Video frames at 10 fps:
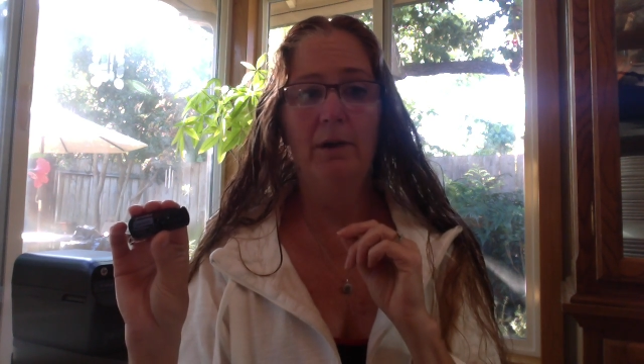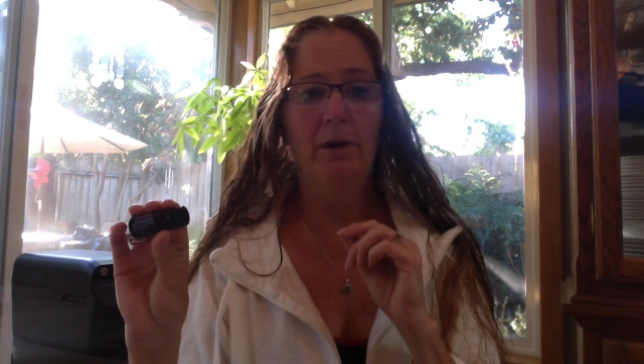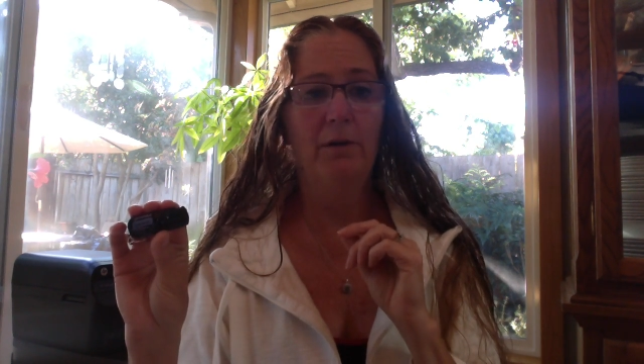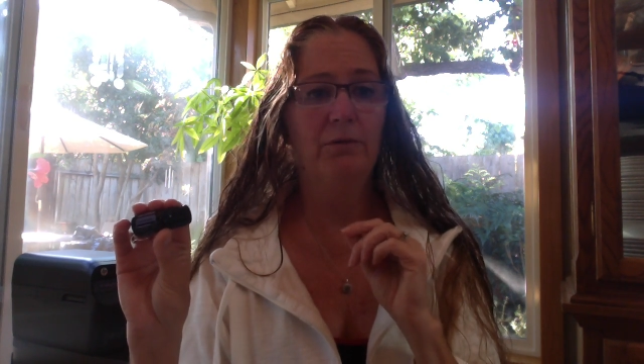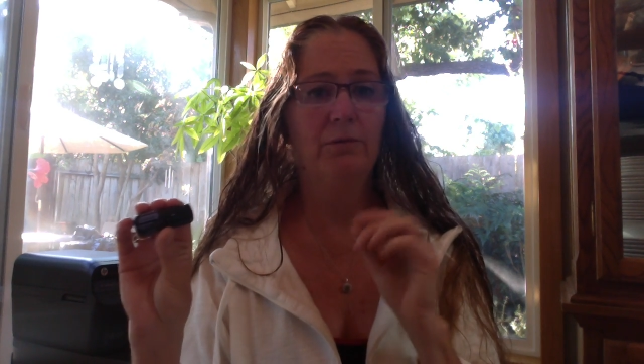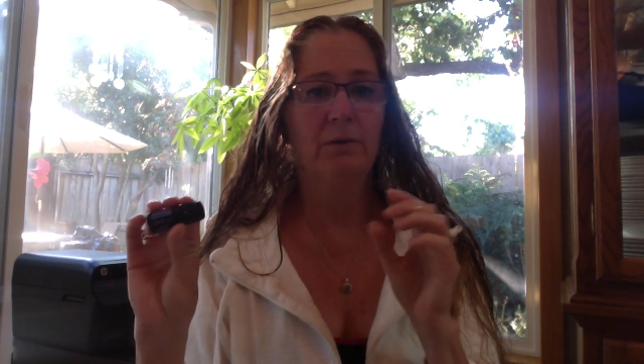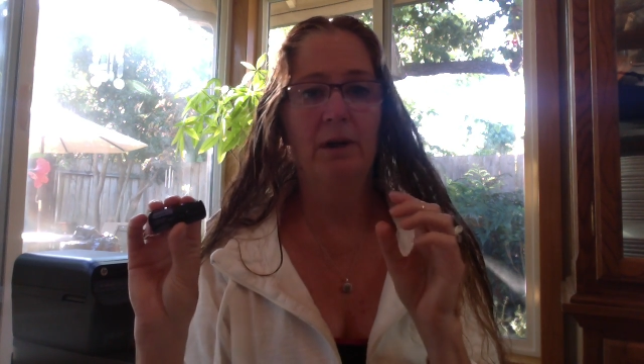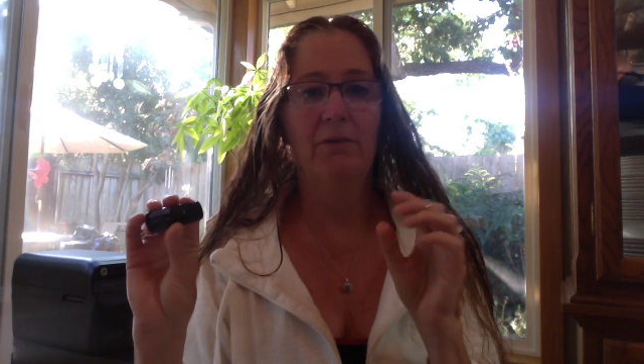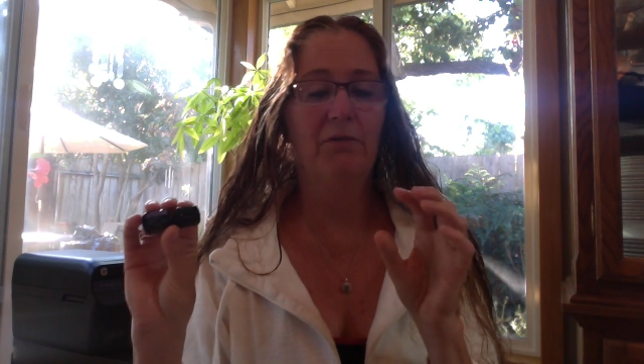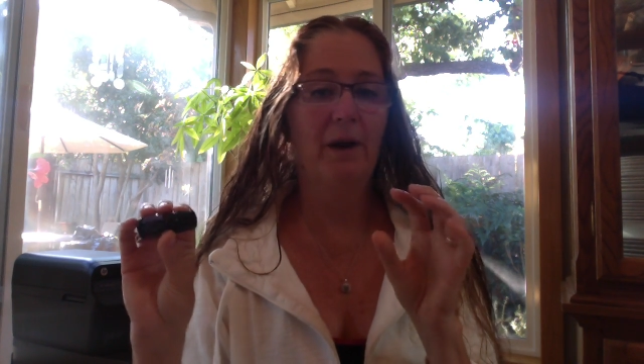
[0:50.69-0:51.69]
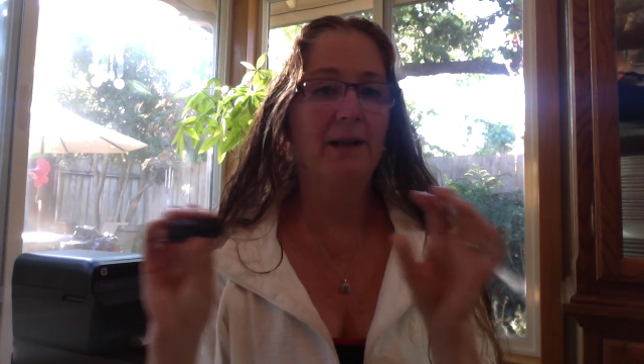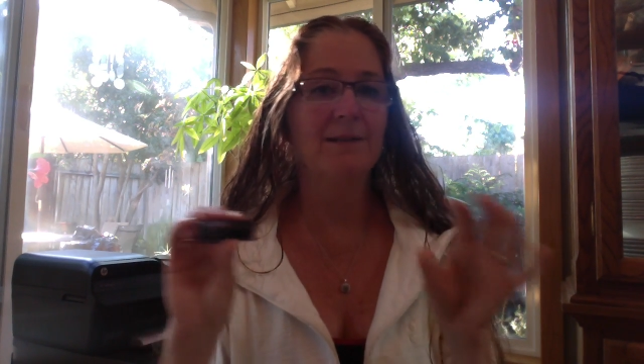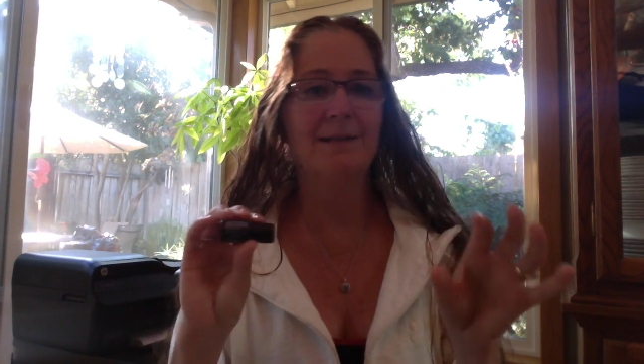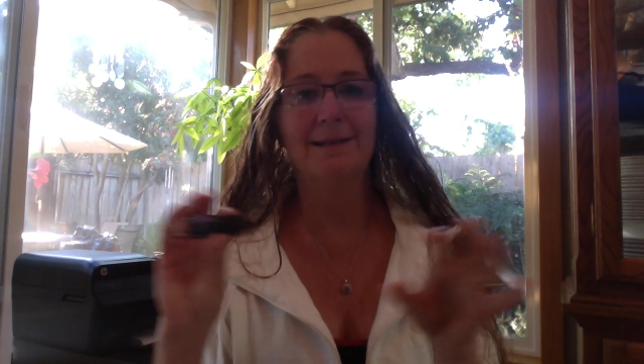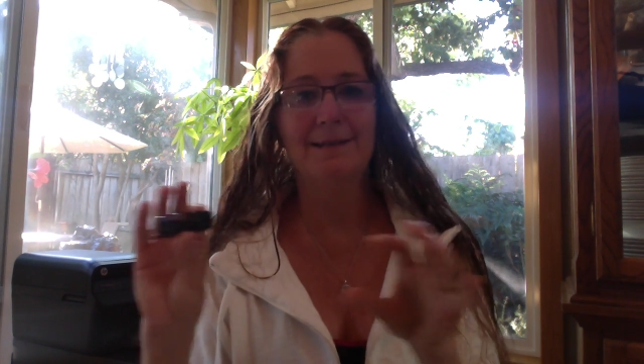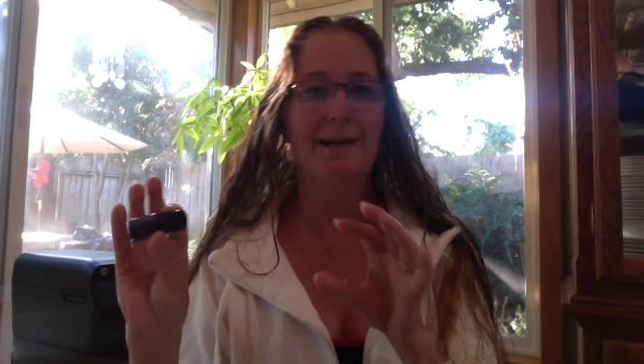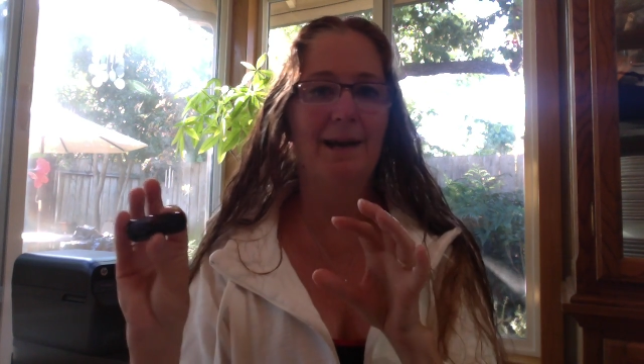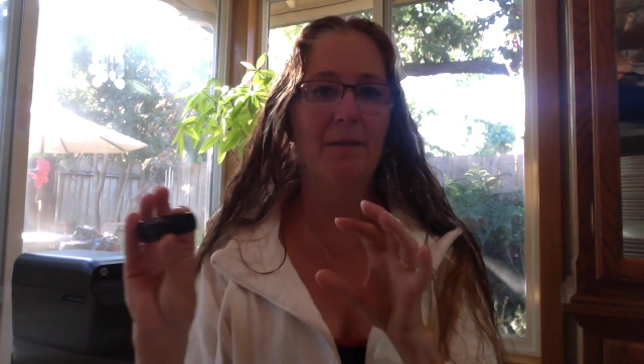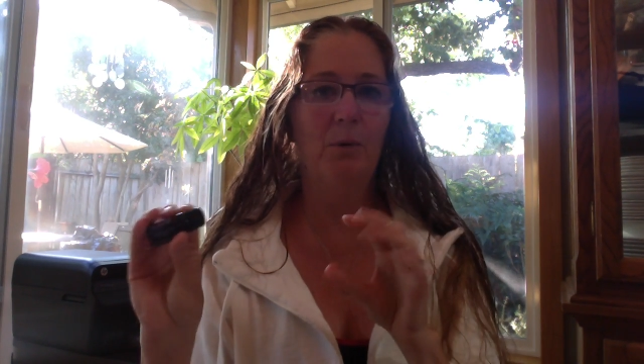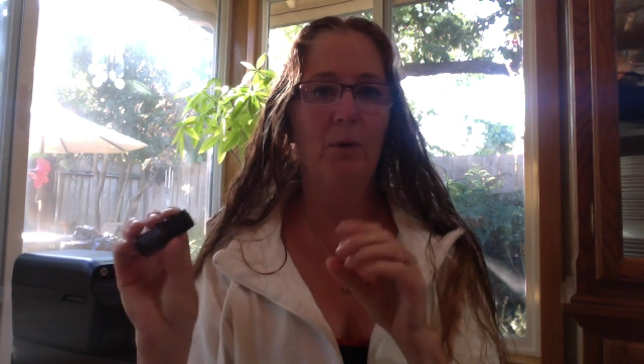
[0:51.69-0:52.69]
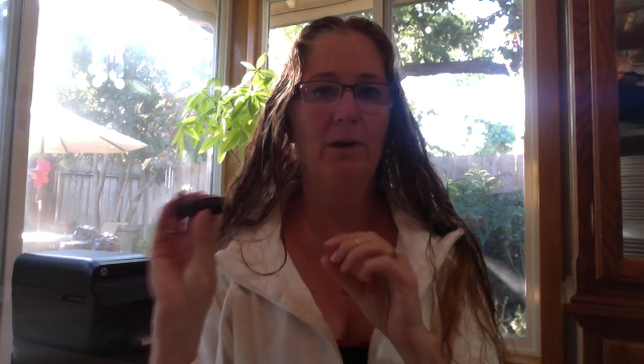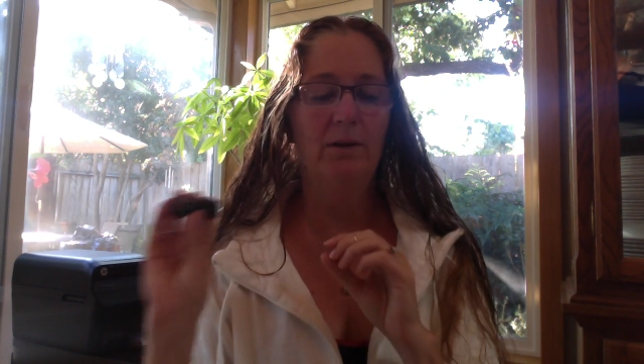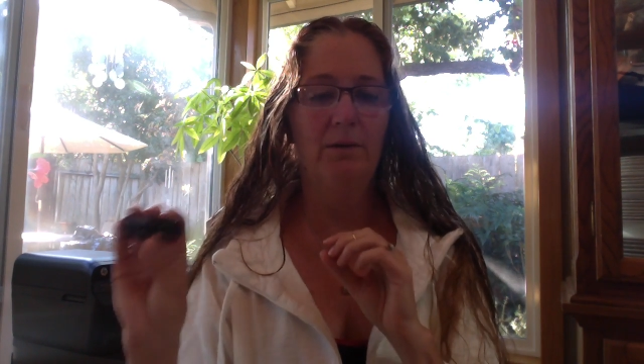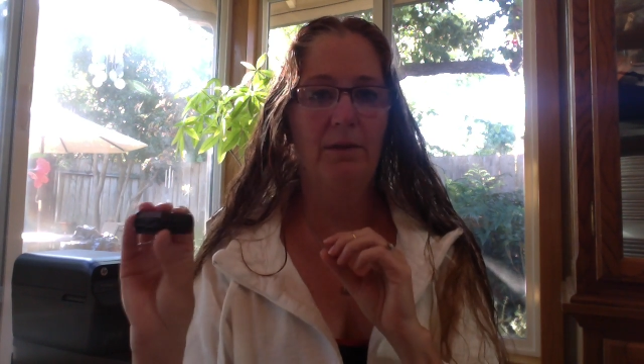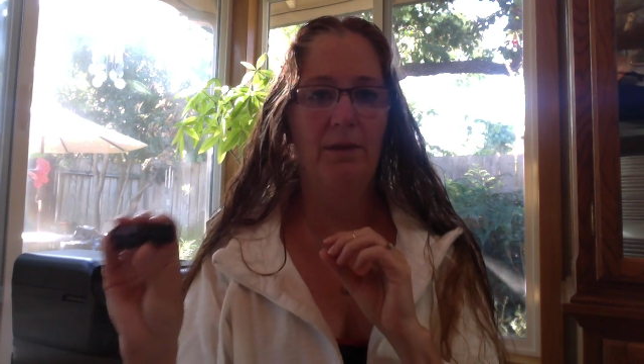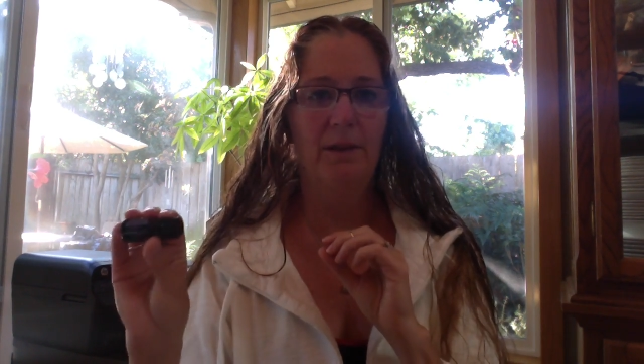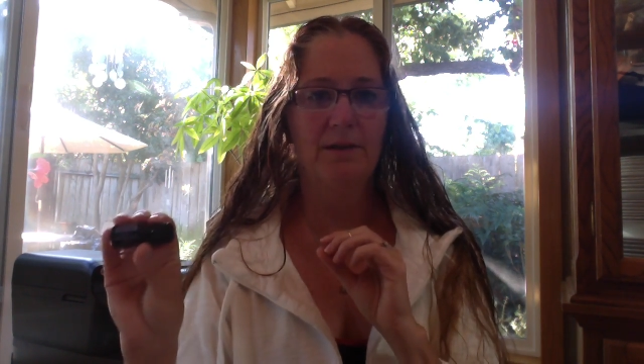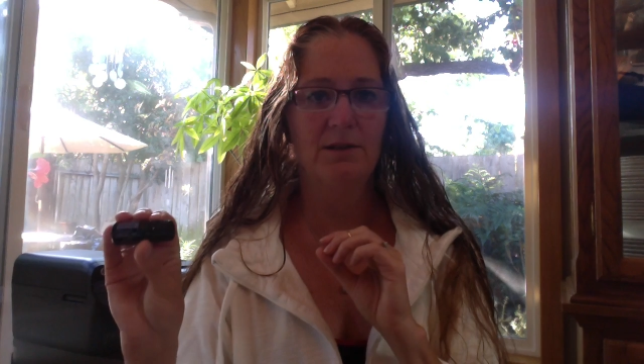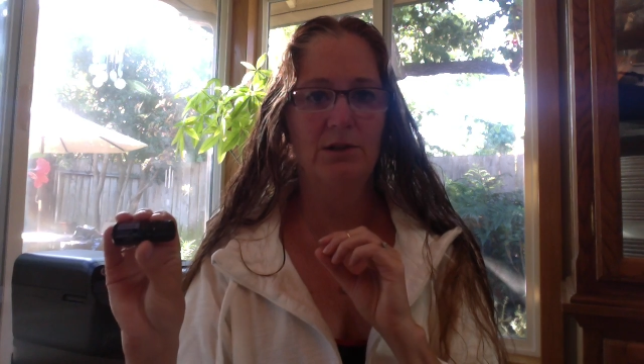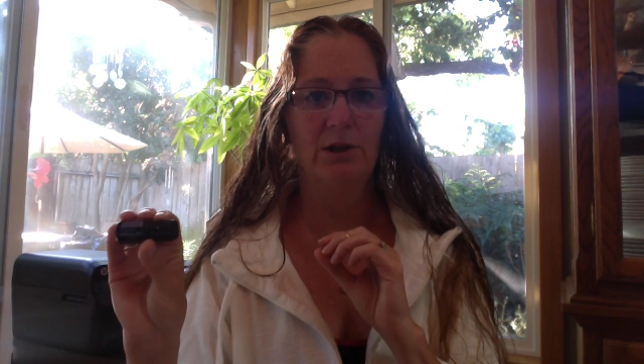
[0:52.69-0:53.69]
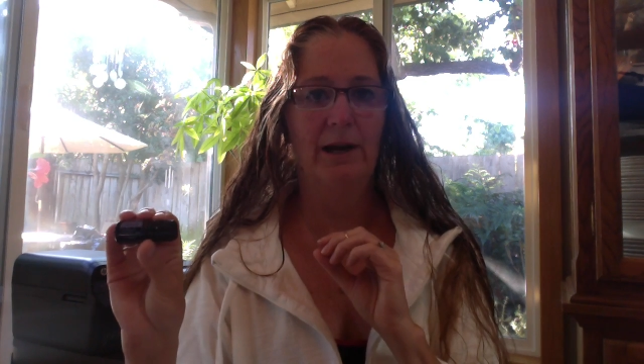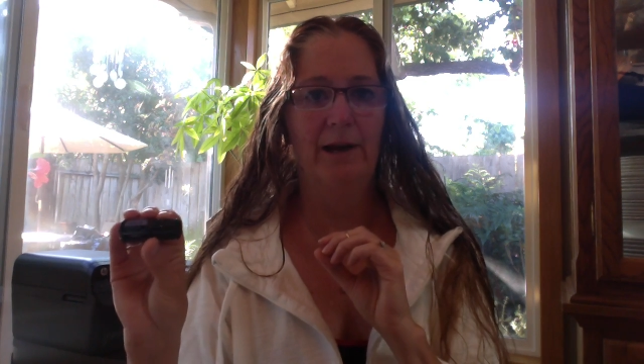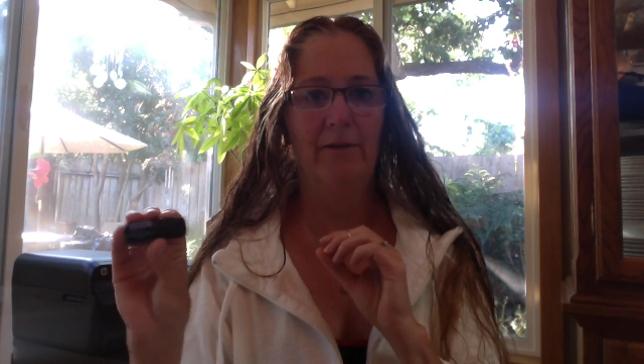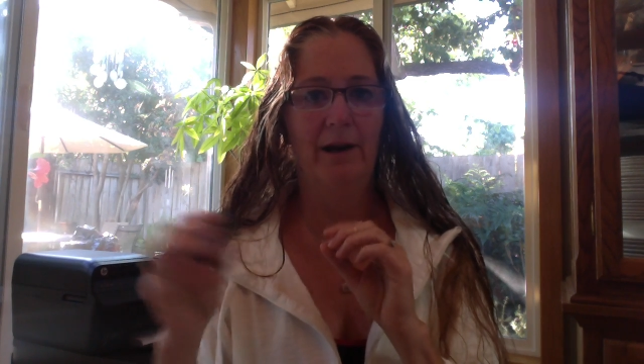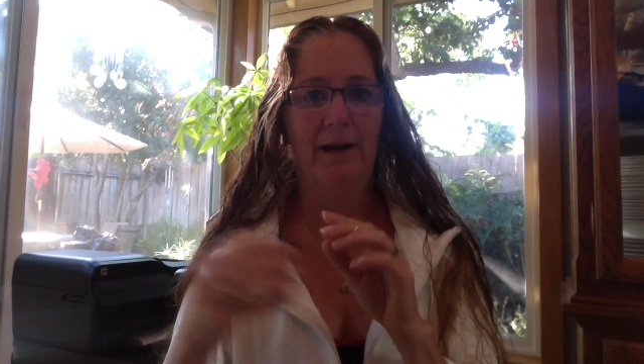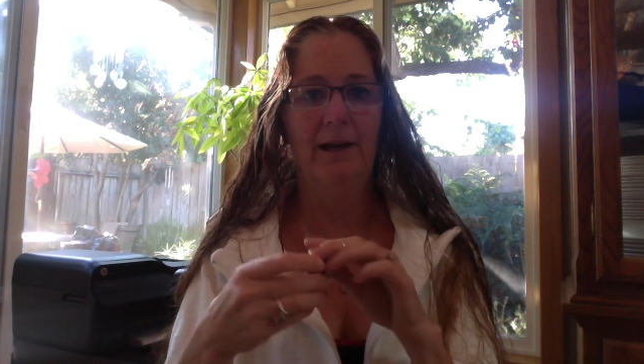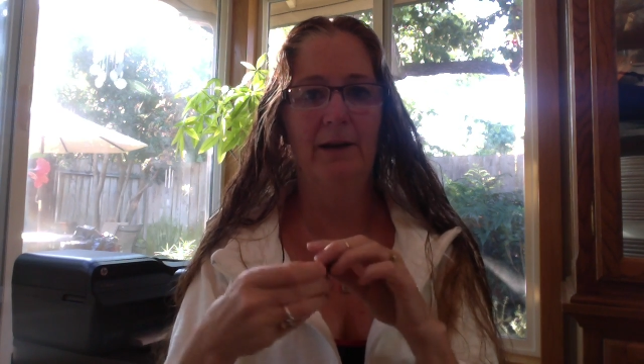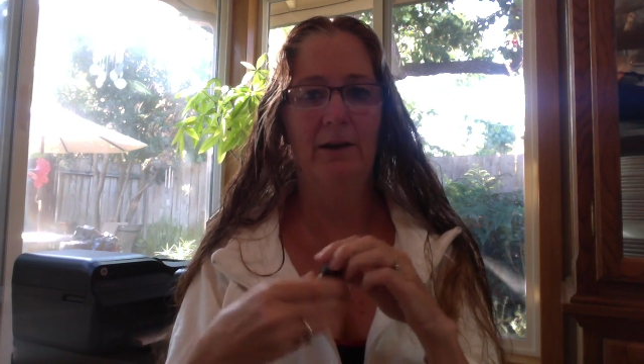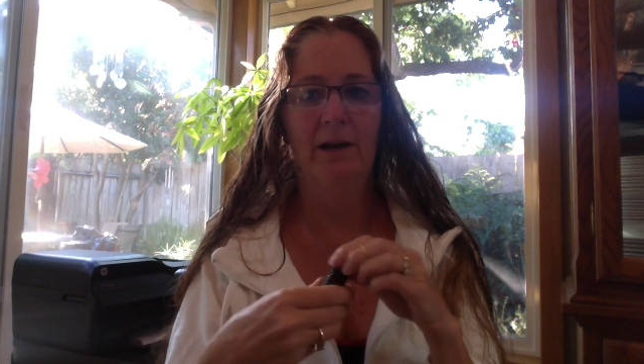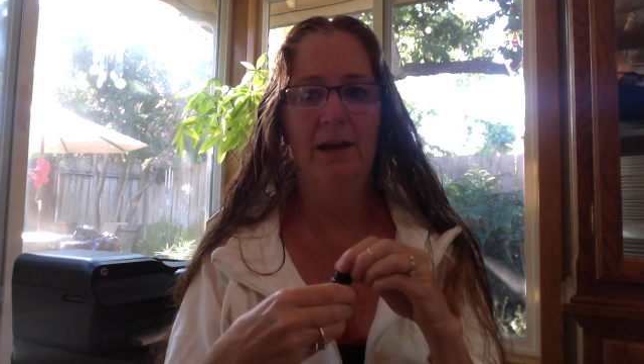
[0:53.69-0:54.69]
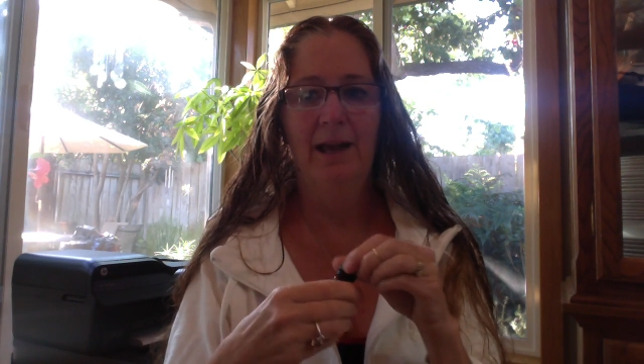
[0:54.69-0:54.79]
of a frankincense type oil, this is your guy right here.